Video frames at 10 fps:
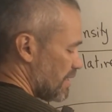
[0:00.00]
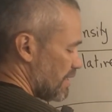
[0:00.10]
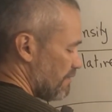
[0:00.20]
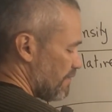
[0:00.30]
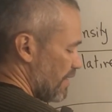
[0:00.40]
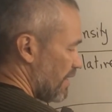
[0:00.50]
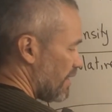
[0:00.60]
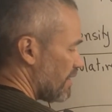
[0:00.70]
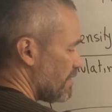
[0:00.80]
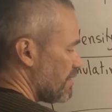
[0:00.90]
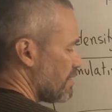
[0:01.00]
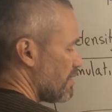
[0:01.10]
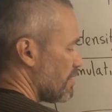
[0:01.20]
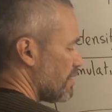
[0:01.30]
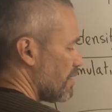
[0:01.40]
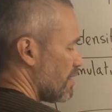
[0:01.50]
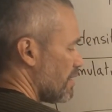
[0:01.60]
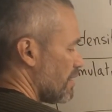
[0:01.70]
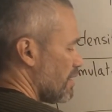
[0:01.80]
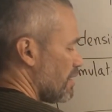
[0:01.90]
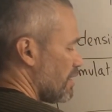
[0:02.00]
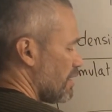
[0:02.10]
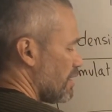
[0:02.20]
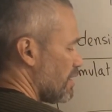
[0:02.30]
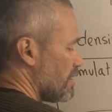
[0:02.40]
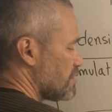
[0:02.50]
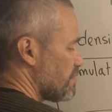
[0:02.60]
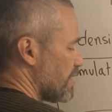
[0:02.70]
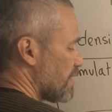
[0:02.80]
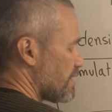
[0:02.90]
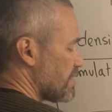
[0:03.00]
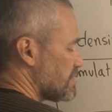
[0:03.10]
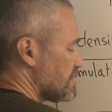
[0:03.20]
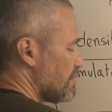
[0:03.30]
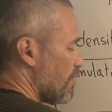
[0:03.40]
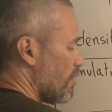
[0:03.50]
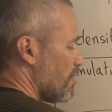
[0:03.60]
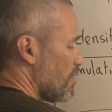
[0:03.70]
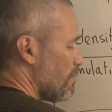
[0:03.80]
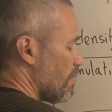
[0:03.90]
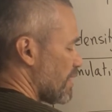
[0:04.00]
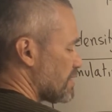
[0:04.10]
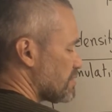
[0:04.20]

If a is bigger than 0 but